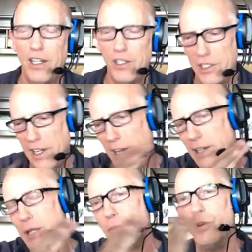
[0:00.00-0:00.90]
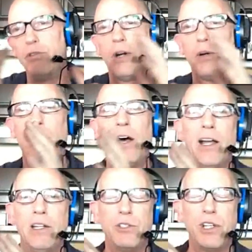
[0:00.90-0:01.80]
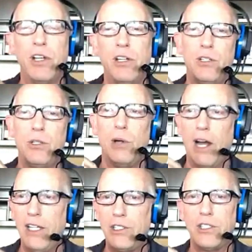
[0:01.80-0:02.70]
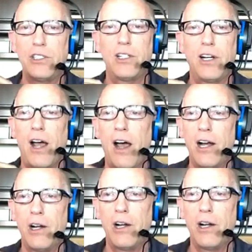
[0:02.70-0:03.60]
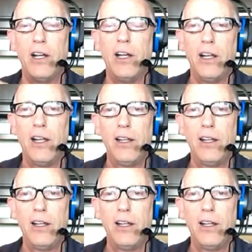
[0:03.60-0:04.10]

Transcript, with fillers: Instead, he moved our minds to ISIS conquering